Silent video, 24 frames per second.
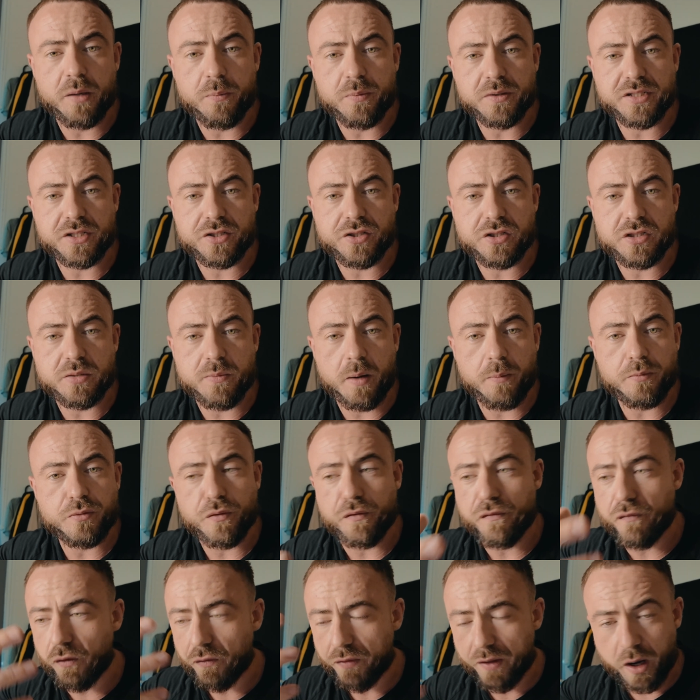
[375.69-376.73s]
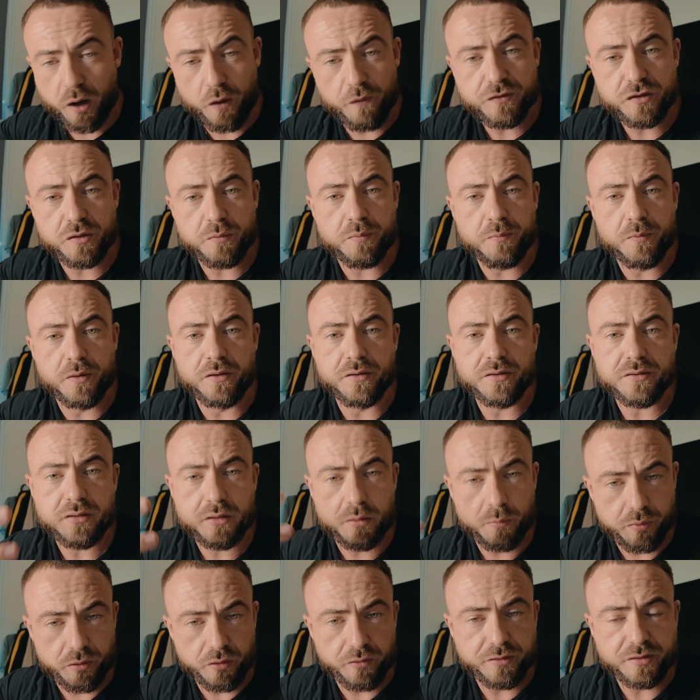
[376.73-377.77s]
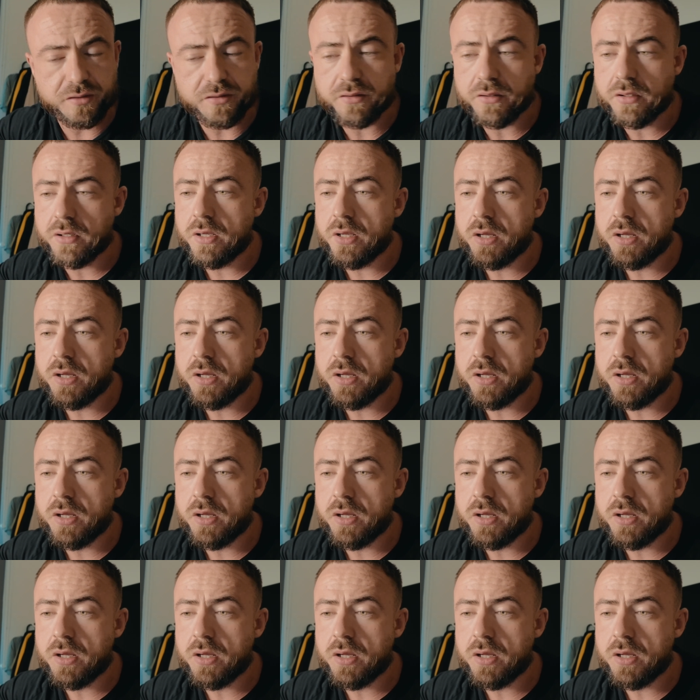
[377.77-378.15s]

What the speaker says: a position to be able to afford the health supplements, the bloods,